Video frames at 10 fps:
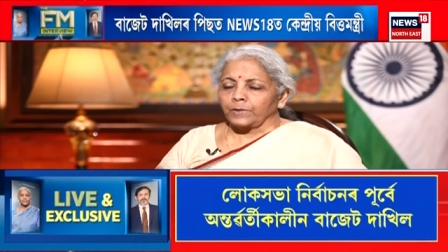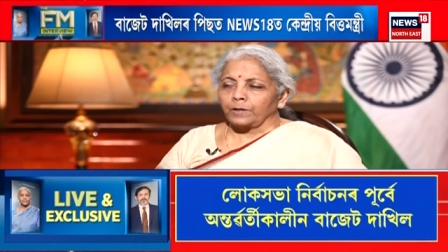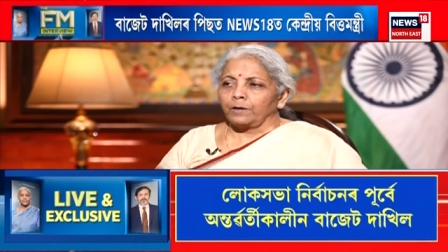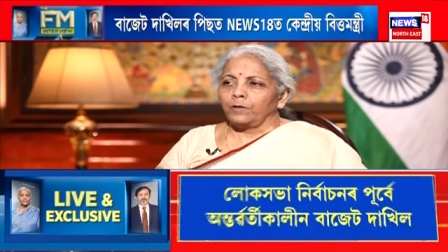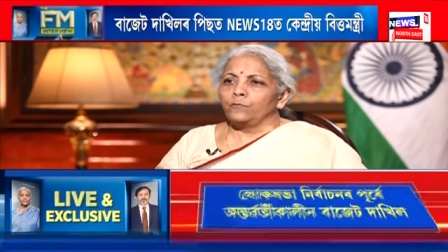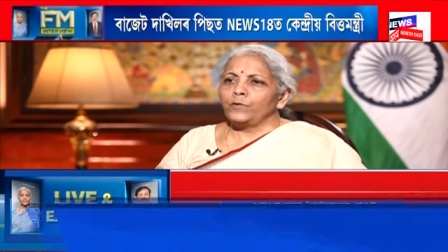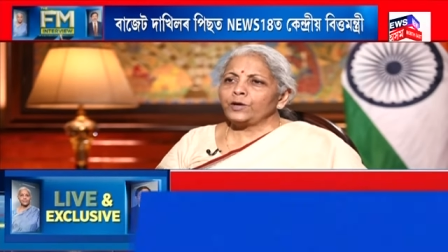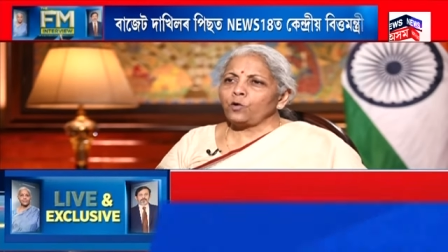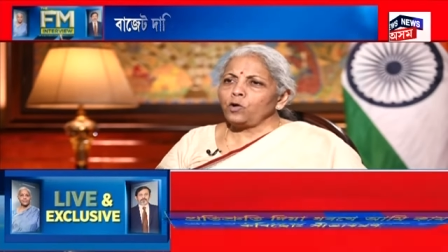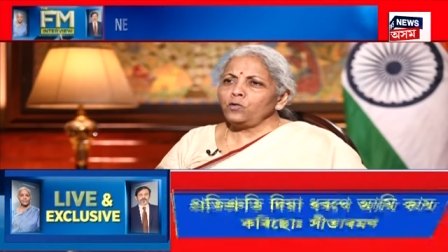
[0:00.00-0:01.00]
were
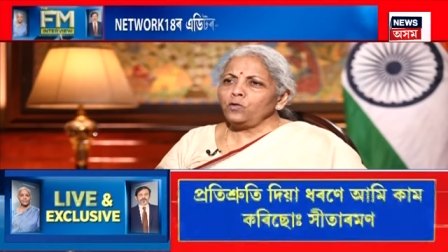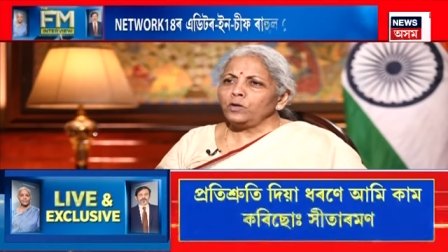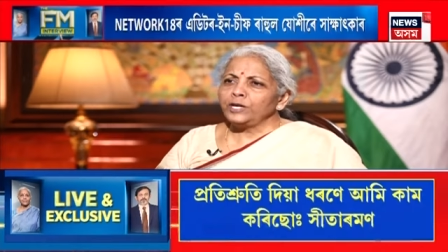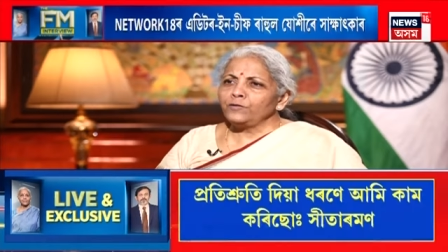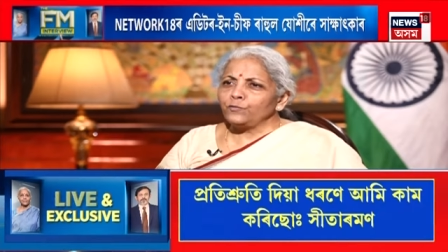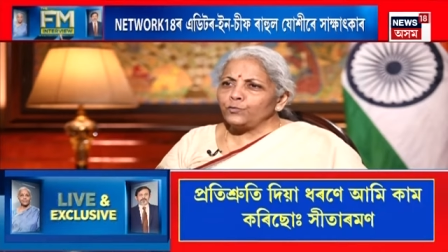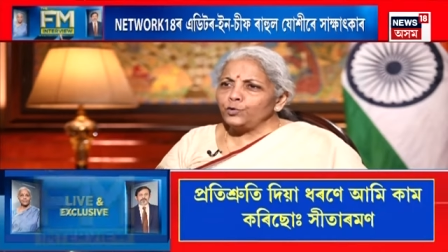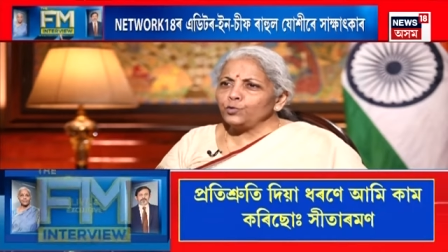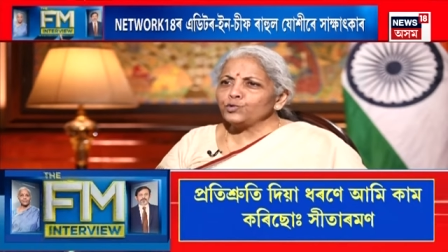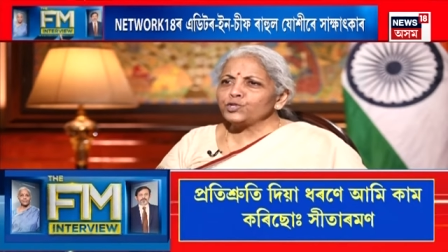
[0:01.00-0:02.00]
all
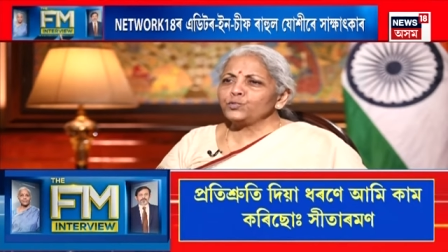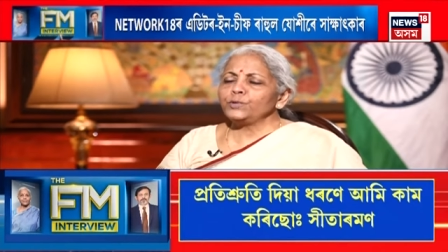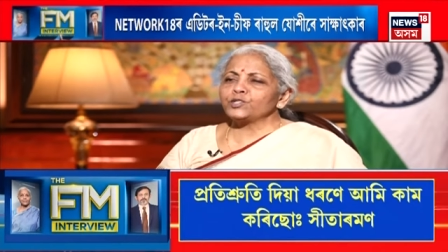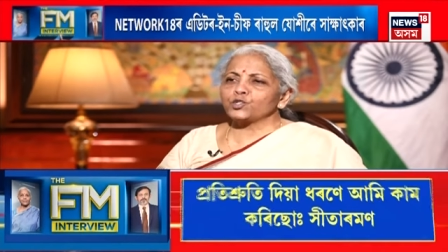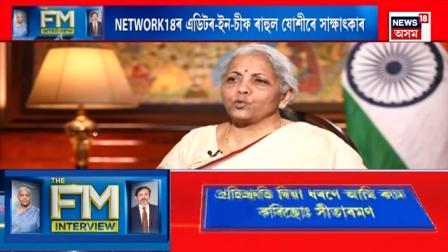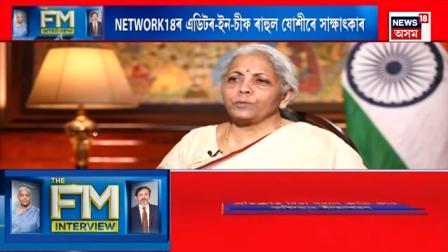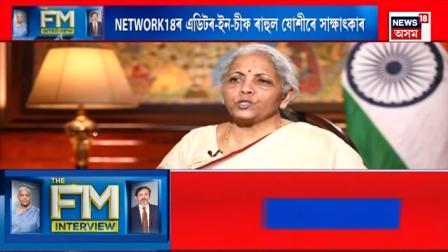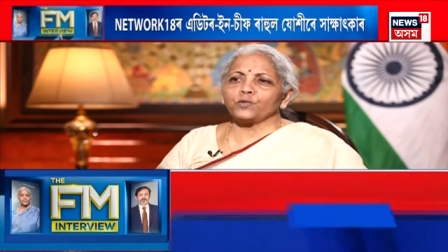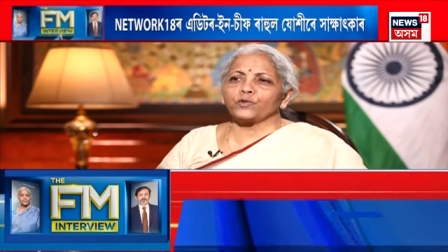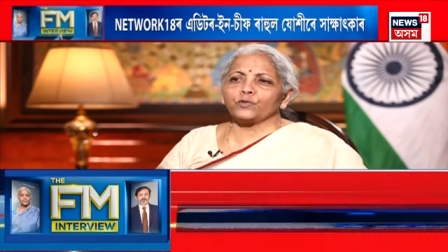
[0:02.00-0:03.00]
infused with so much
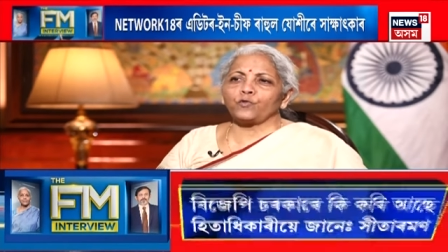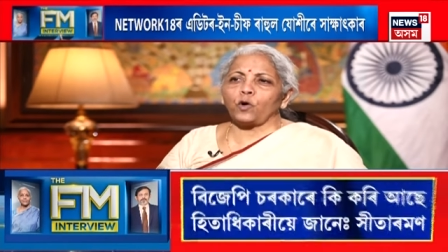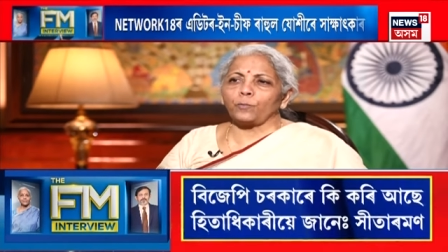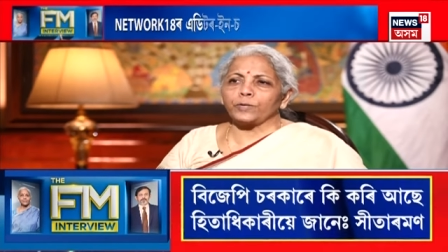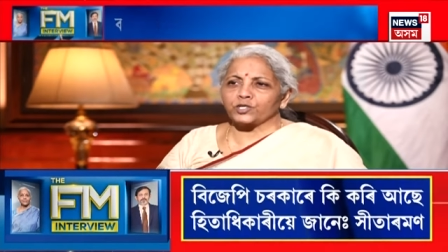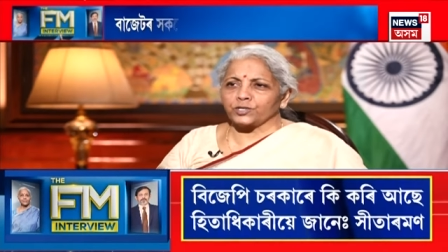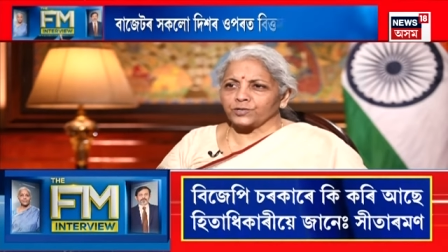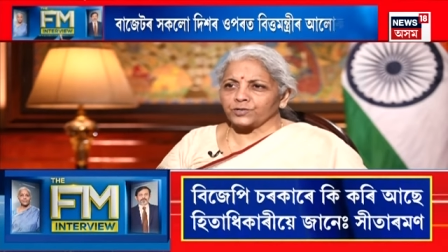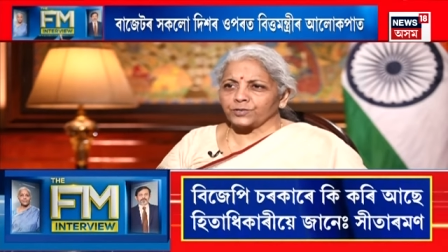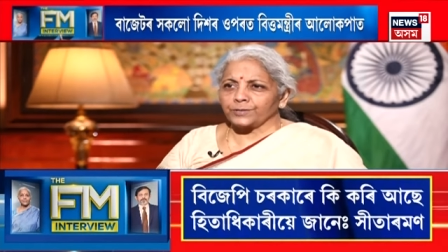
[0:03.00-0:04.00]
of reform
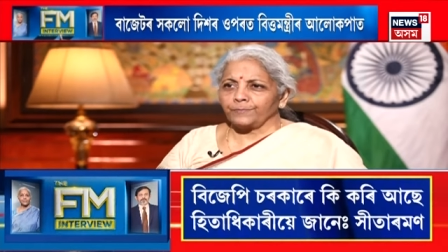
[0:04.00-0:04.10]
measures.